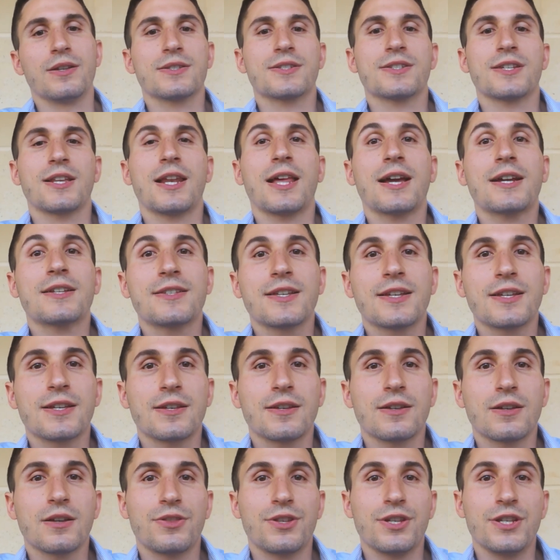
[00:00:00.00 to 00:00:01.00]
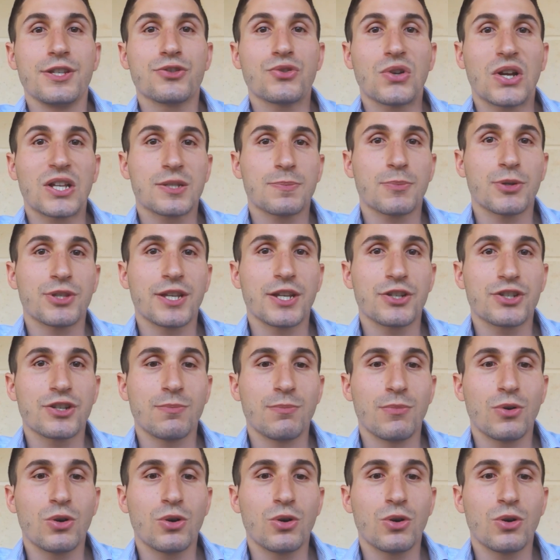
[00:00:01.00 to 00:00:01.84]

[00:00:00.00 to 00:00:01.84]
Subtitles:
selecting the transportation